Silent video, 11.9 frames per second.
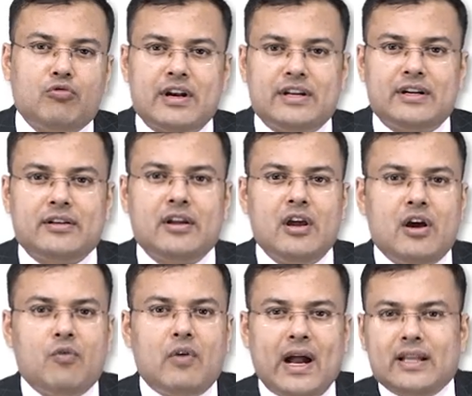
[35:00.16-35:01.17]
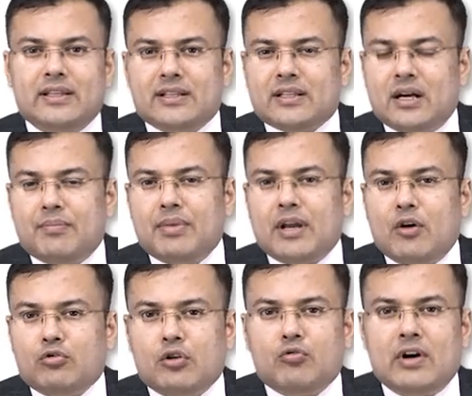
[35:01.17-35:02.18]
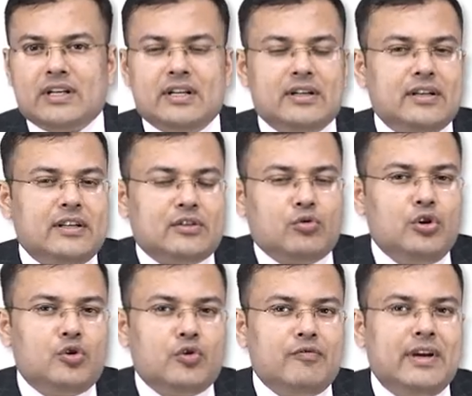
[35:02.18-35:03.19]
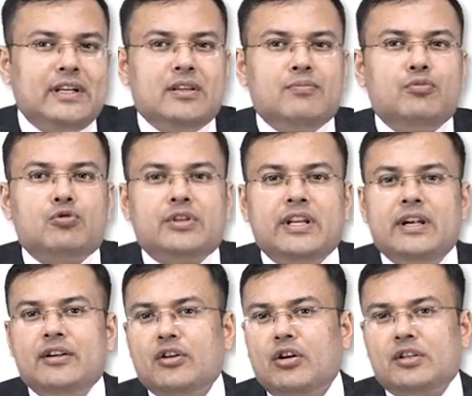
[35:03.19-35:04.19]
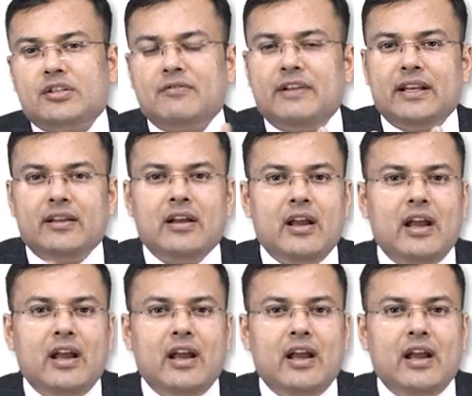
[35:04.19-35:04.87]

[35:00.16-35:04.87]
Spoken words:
quadrant. Via this upper outer quadrant, it is going to invade the posterior intercostal vein.